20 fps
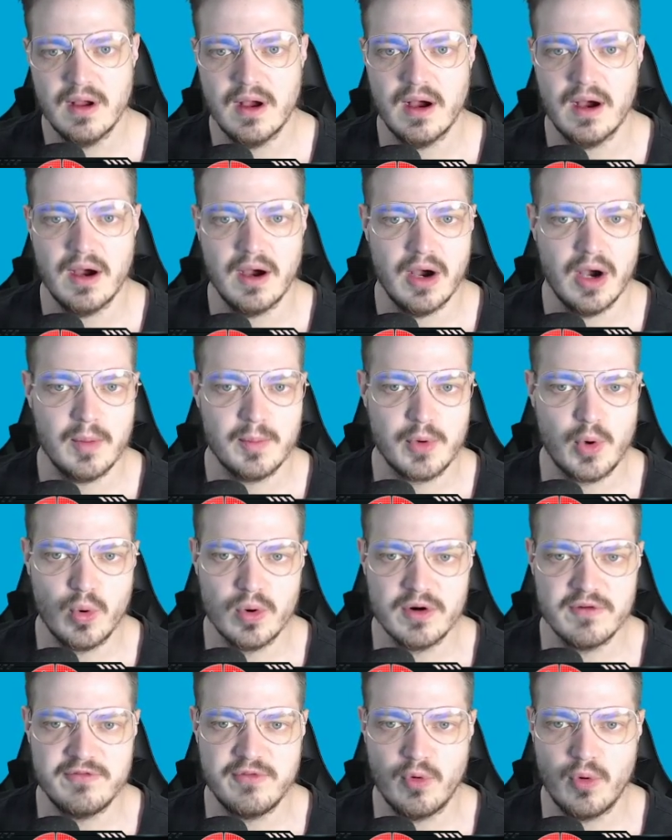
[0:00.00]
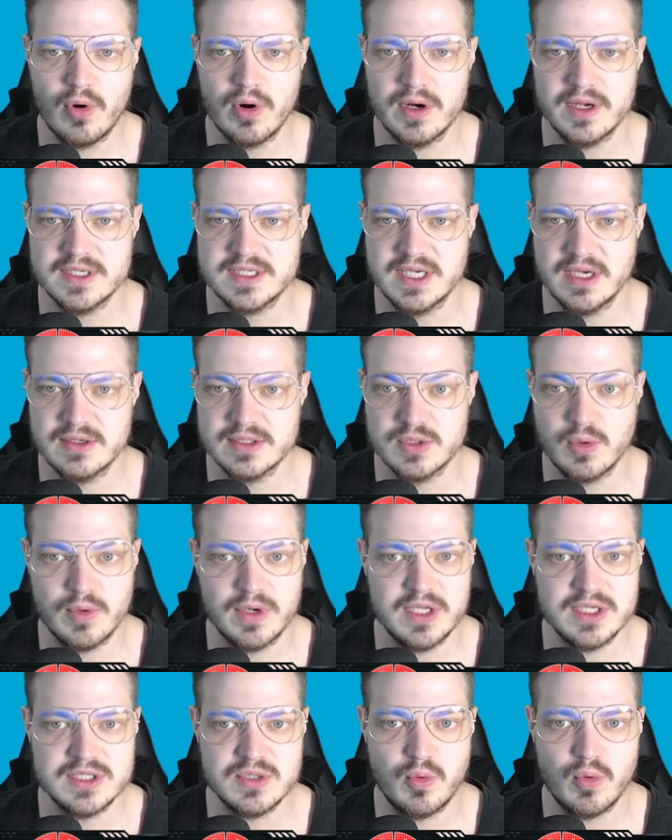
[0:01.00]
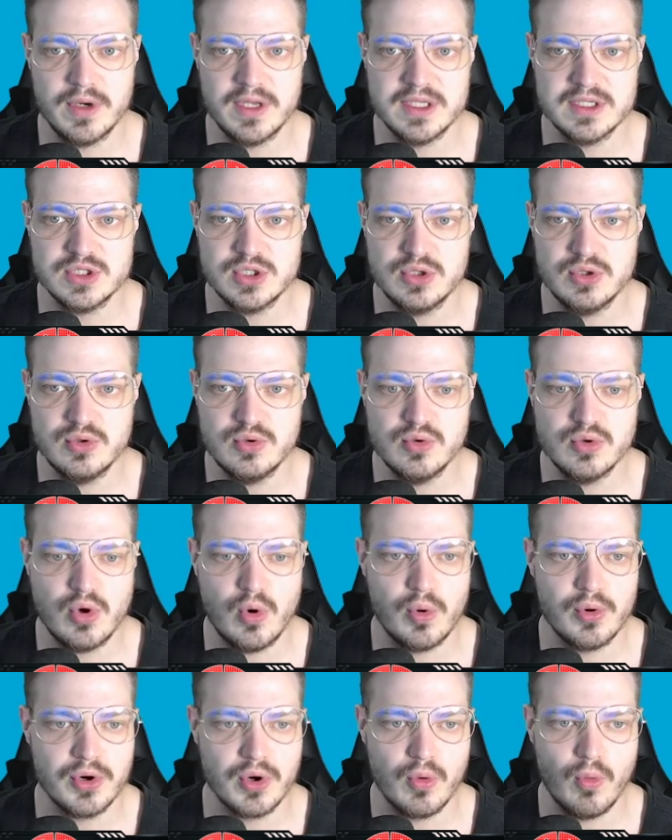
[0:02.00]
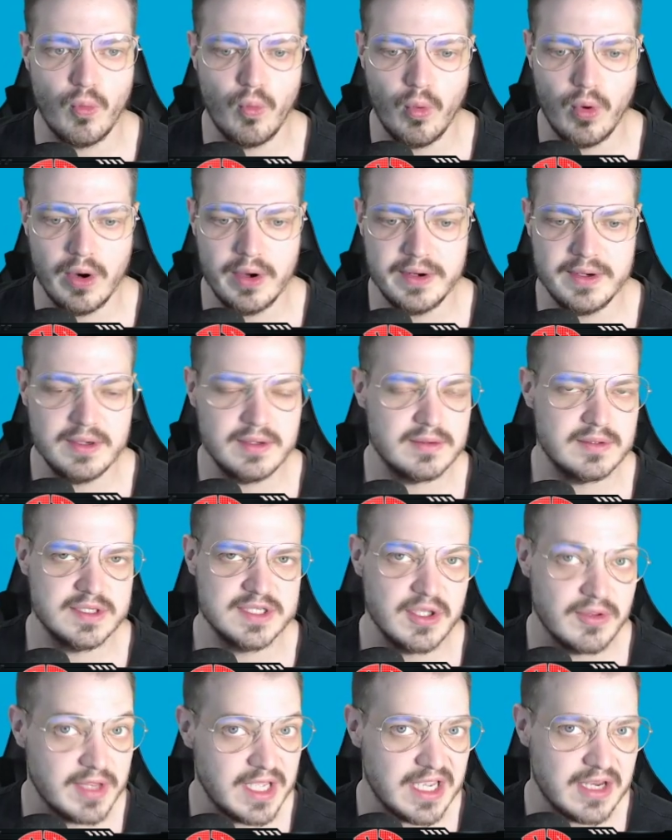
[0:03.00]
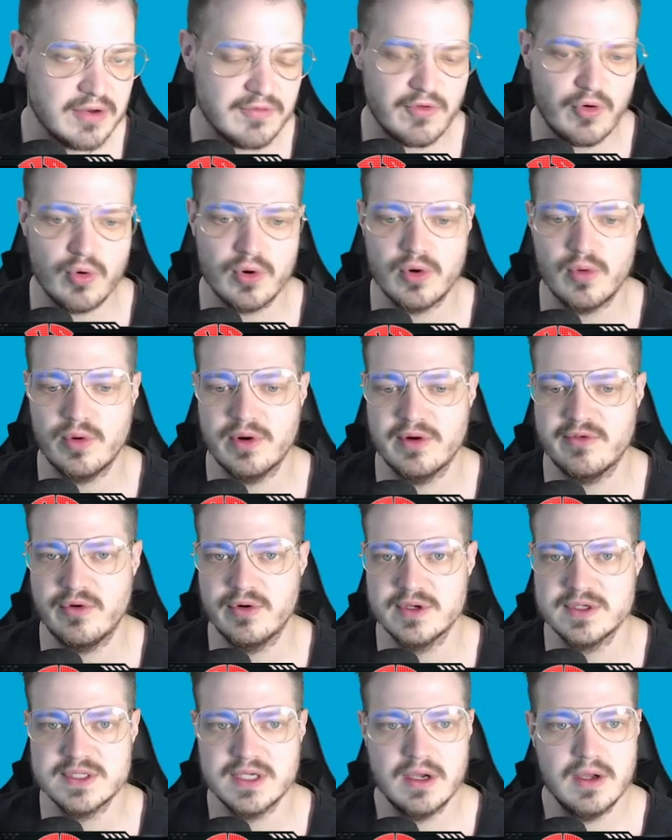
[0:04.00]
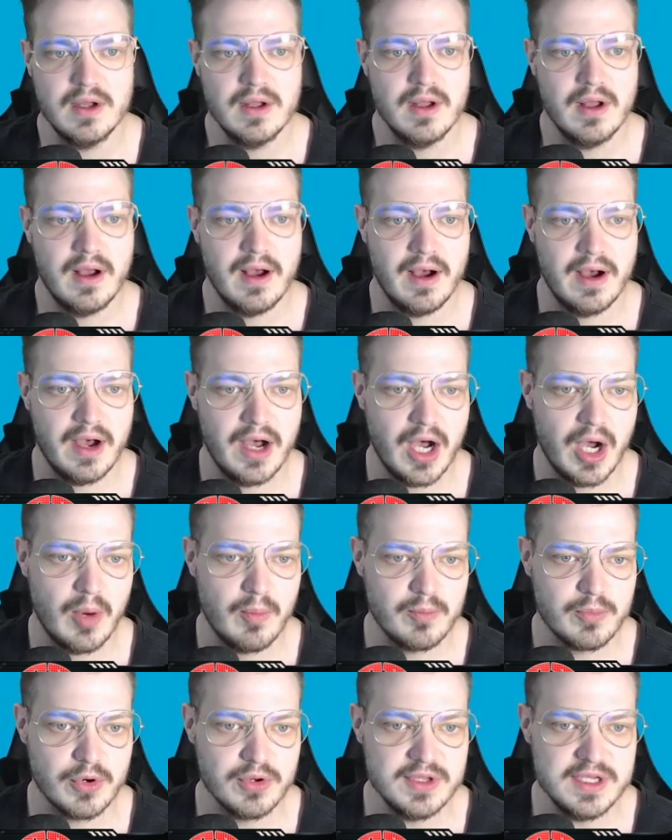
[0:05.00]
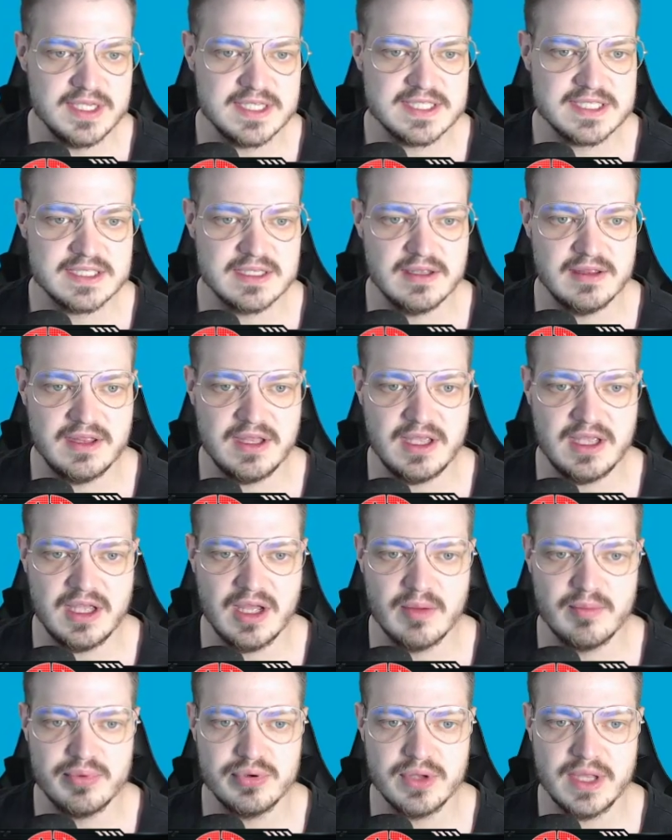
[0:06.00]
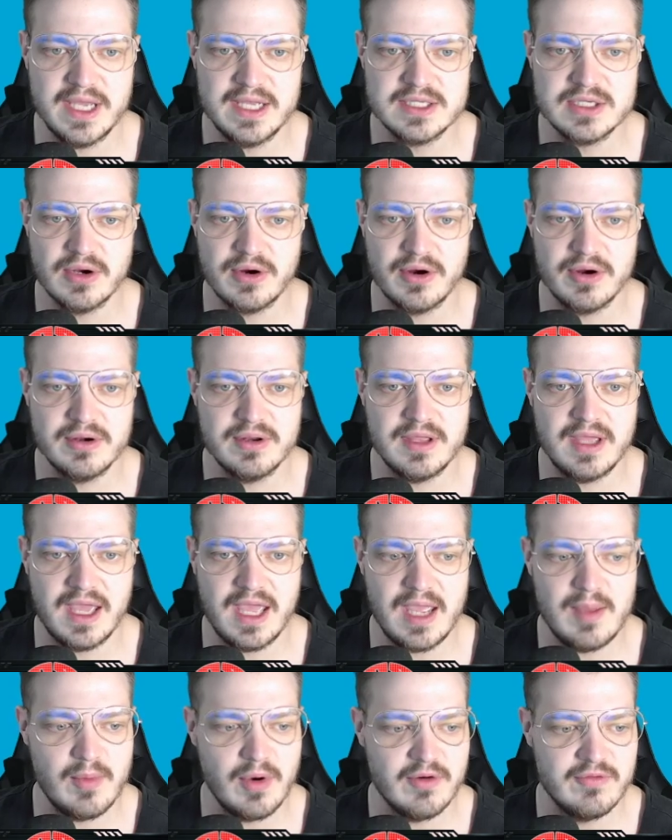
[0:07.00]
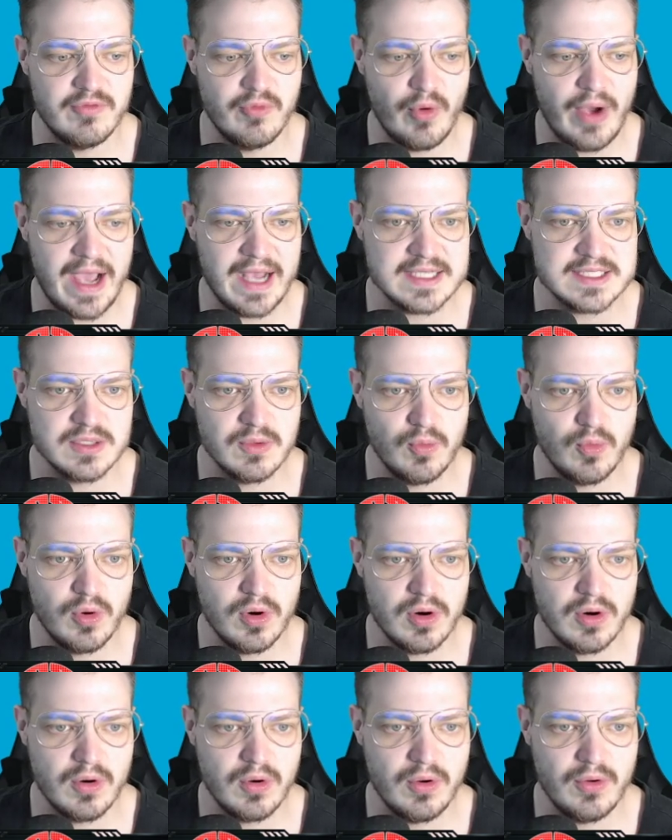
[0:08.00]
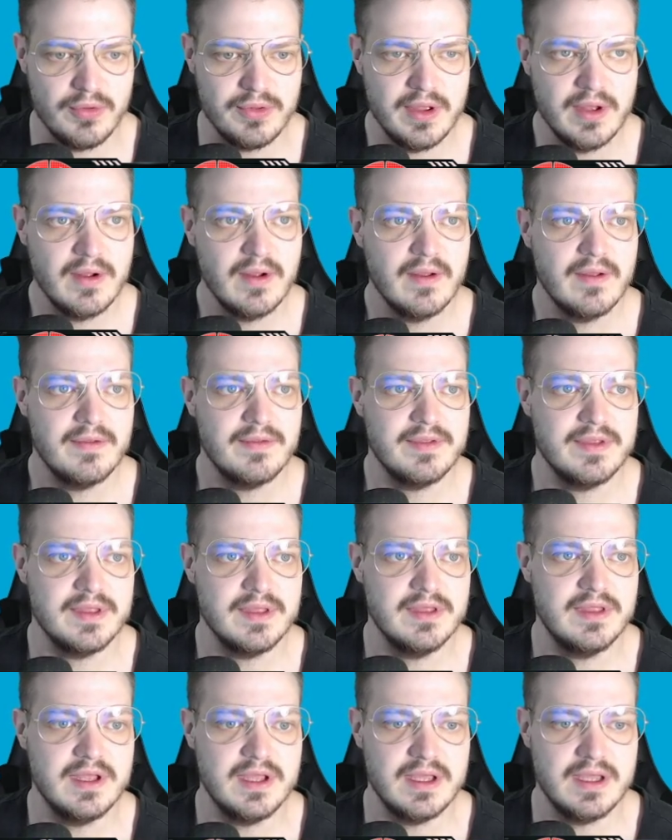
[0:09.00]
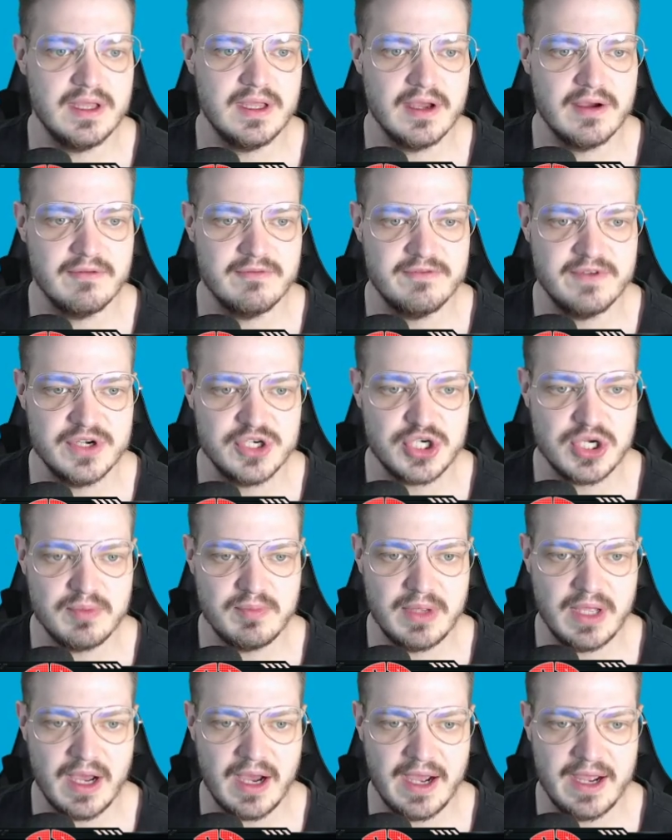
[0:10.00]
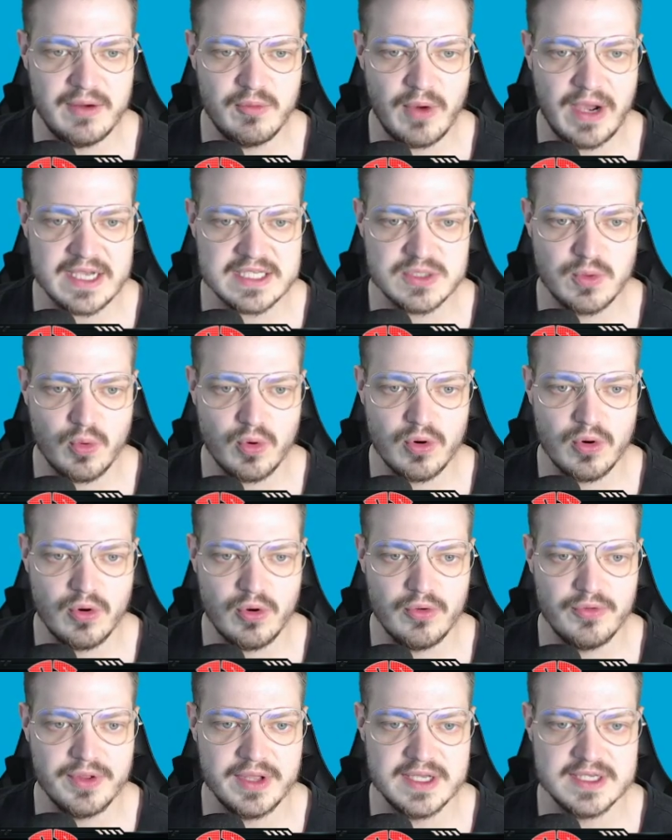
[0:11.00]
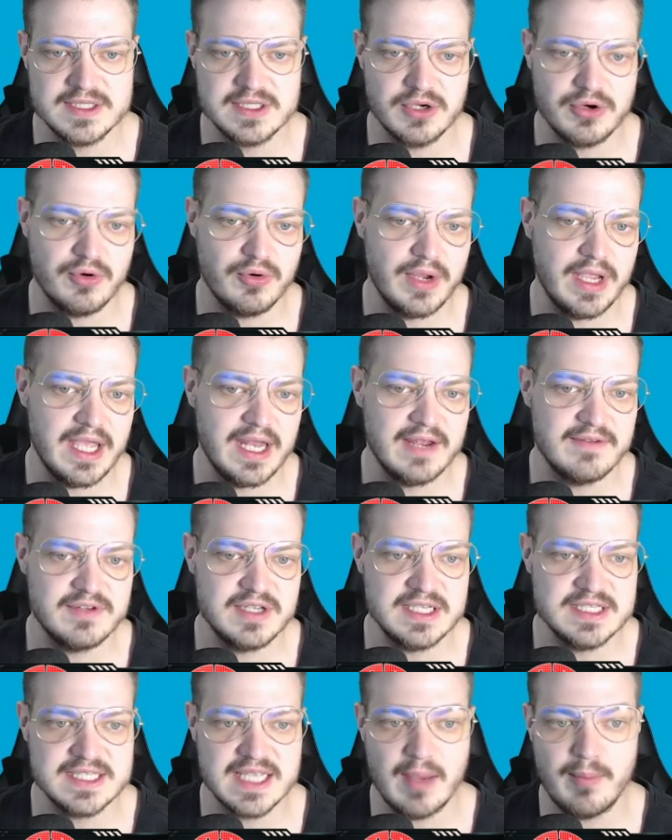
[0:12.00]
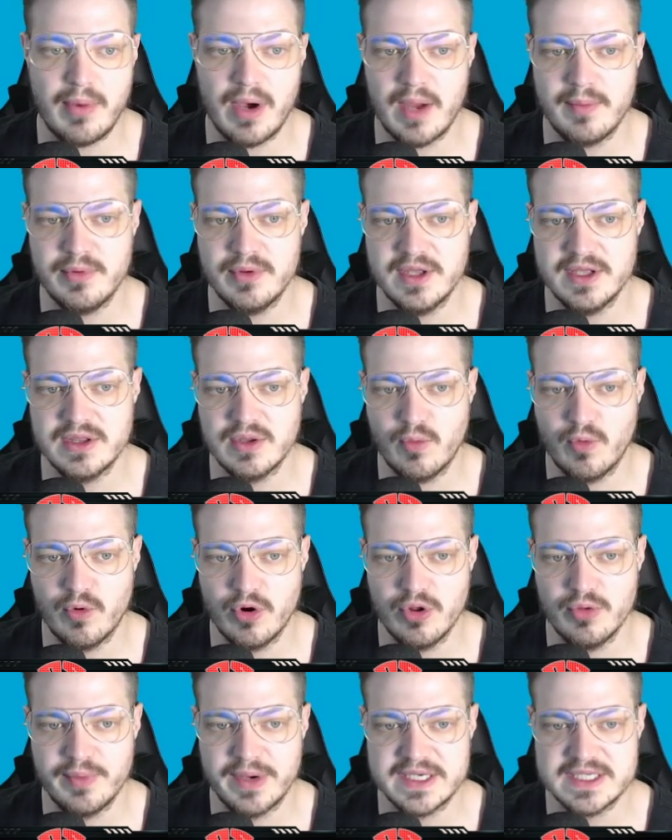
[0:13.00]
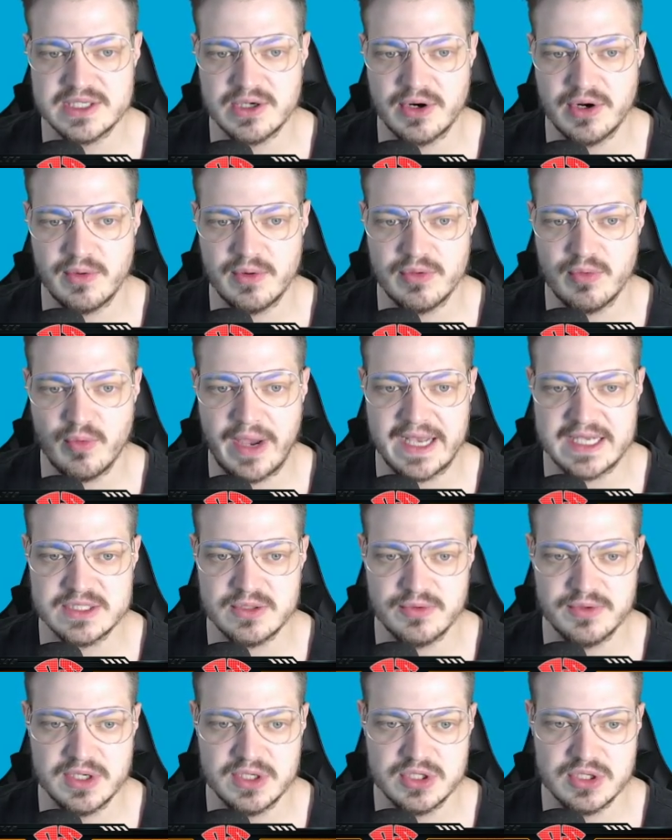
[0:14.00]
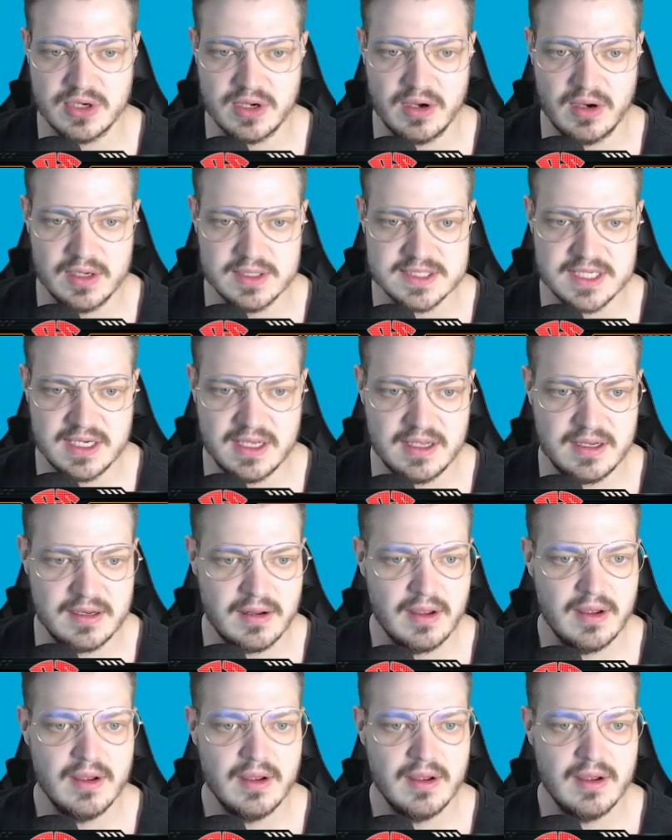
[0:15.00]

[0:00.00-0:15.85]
Quarter four until 2022, quarter one until the end of quarter one, of course. Release the play to earn game of Waxel World. The vision behind Waxel World is to create NFTs that populate the world by starting with Waxel Ninja Continent.